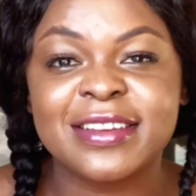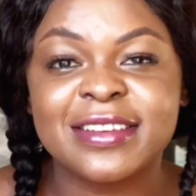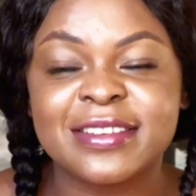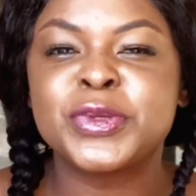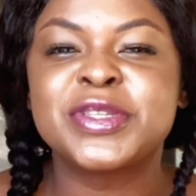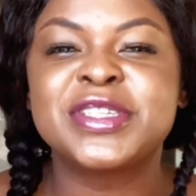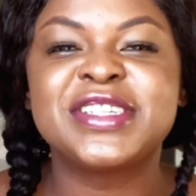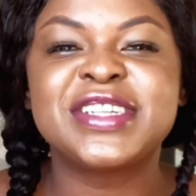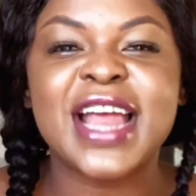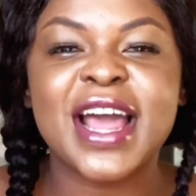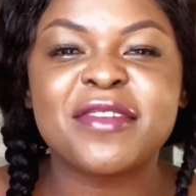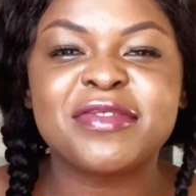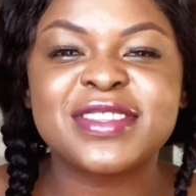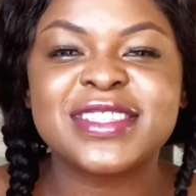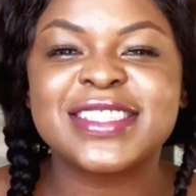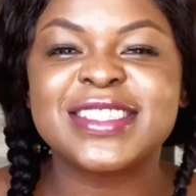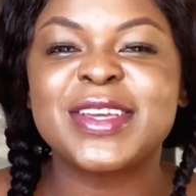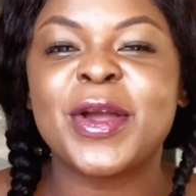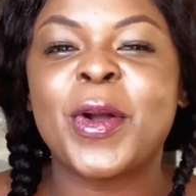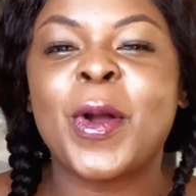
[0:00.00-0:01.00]
to
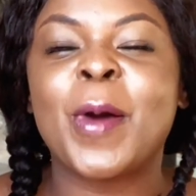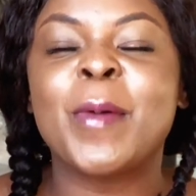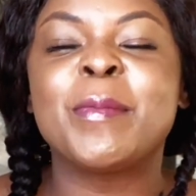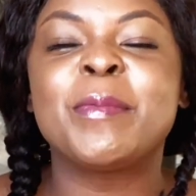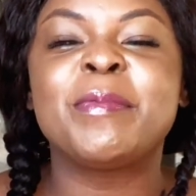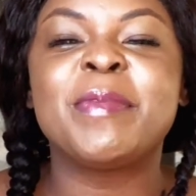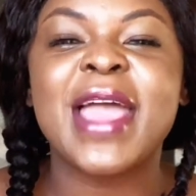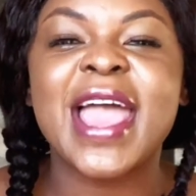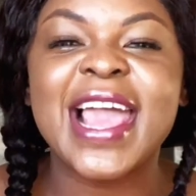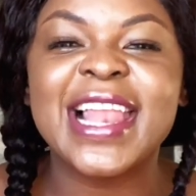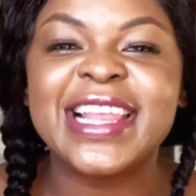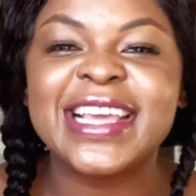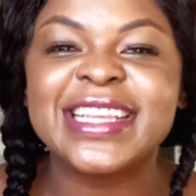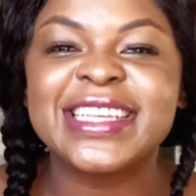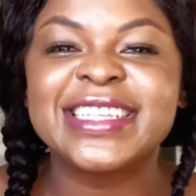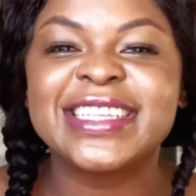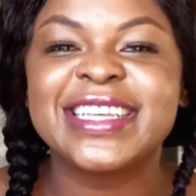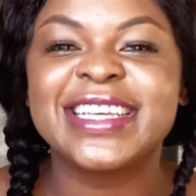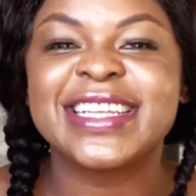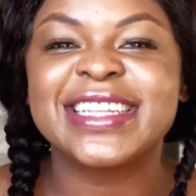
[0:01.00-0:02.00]
draft your
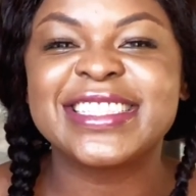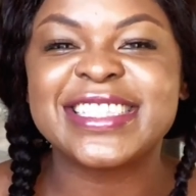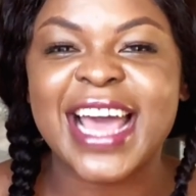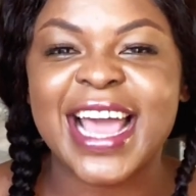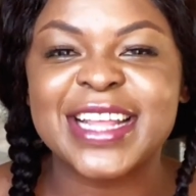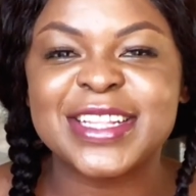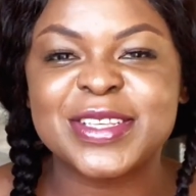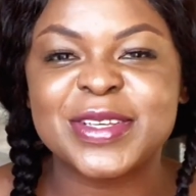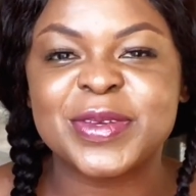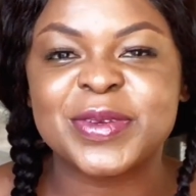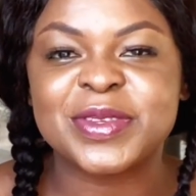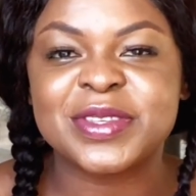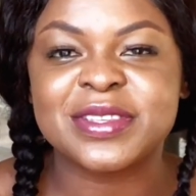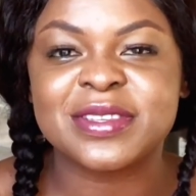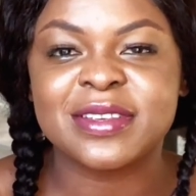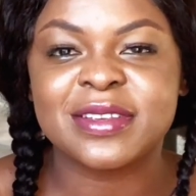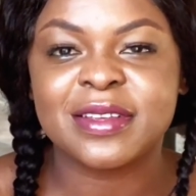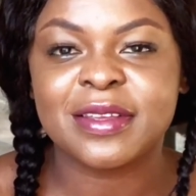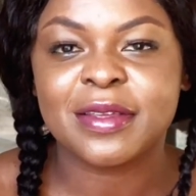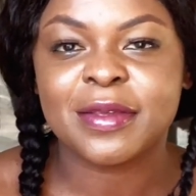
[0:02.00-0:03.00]
compelling titles.